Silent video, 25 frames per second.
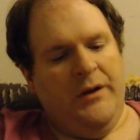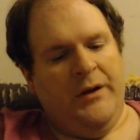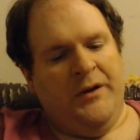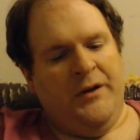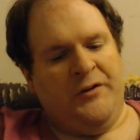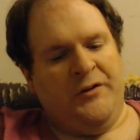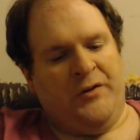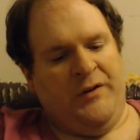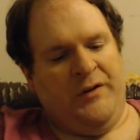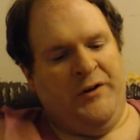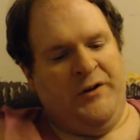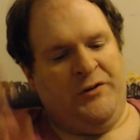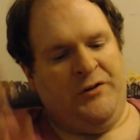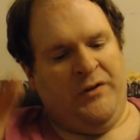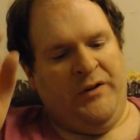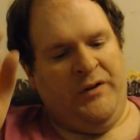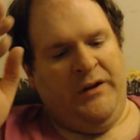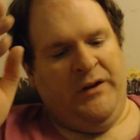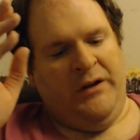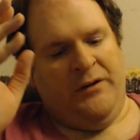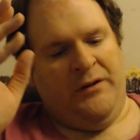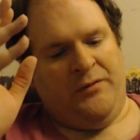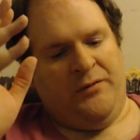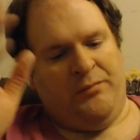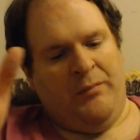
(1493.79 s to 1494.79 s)
So these
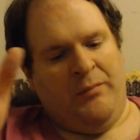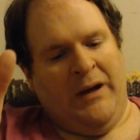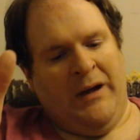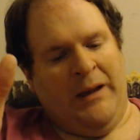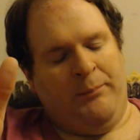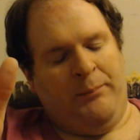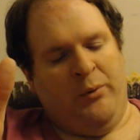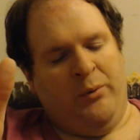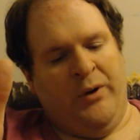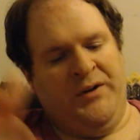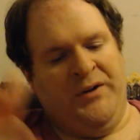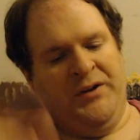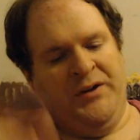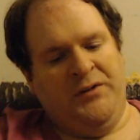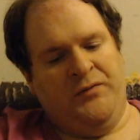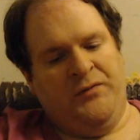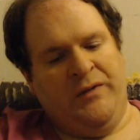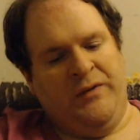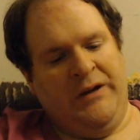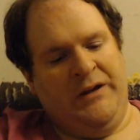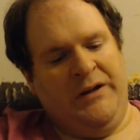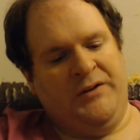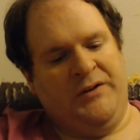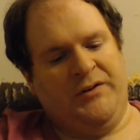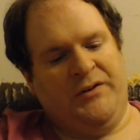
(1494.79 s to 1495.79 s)
are my appointed
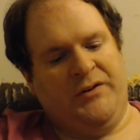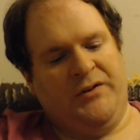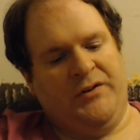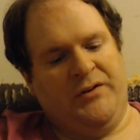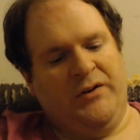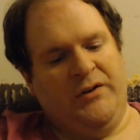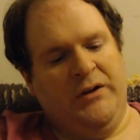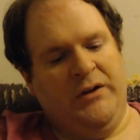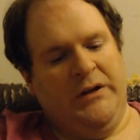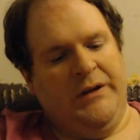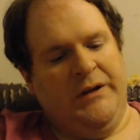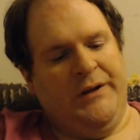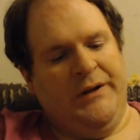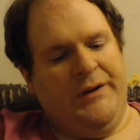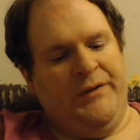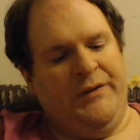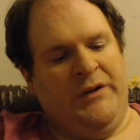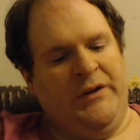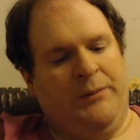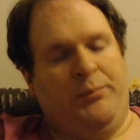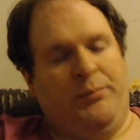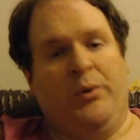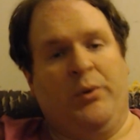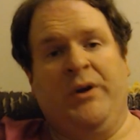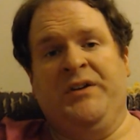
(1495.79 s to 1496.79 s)
feasts,
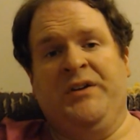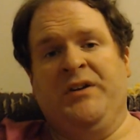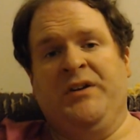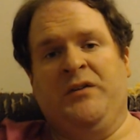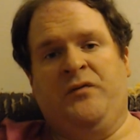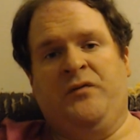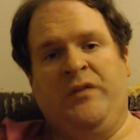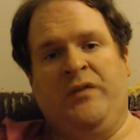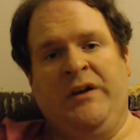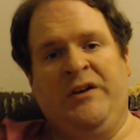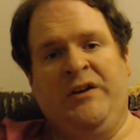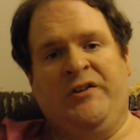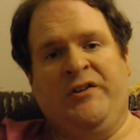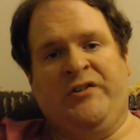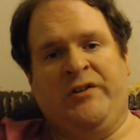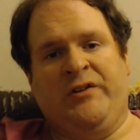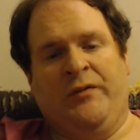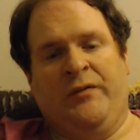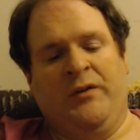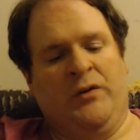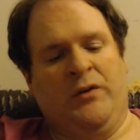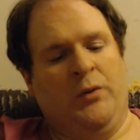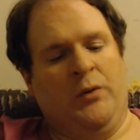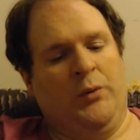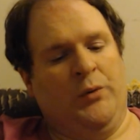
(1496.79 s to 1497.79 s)
the appointed feasts
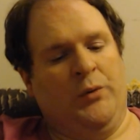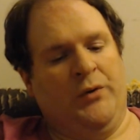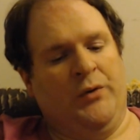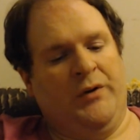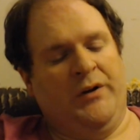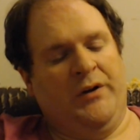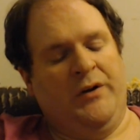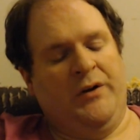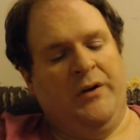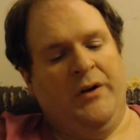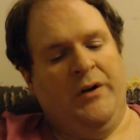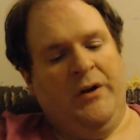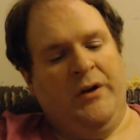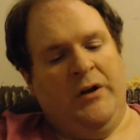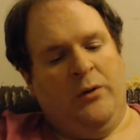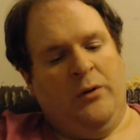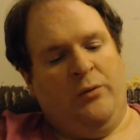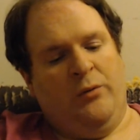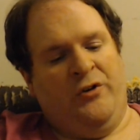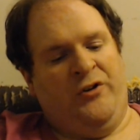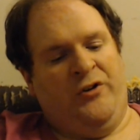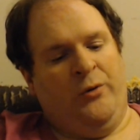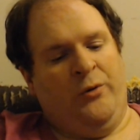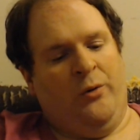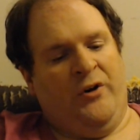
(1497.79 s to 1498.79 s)
of the Lord,
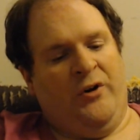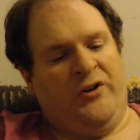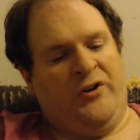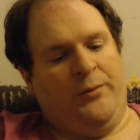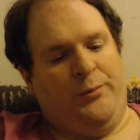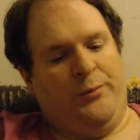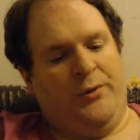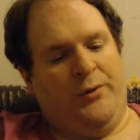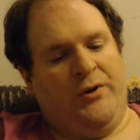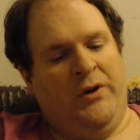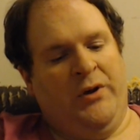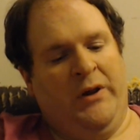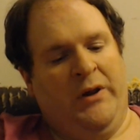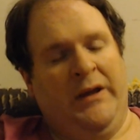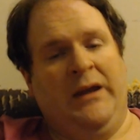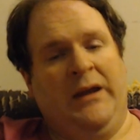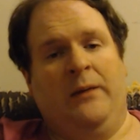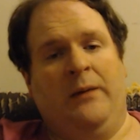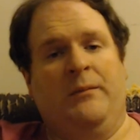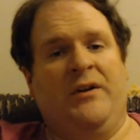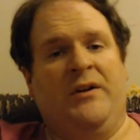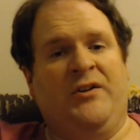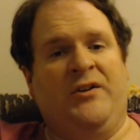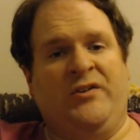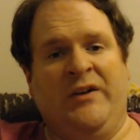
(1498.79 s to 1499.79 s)
which you are to
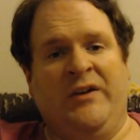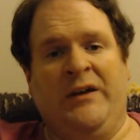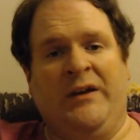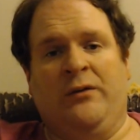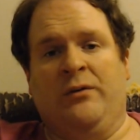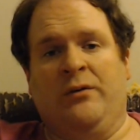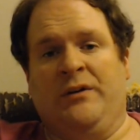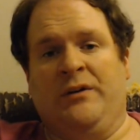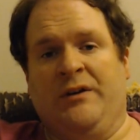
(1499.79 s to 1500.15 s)
proclaim as sacred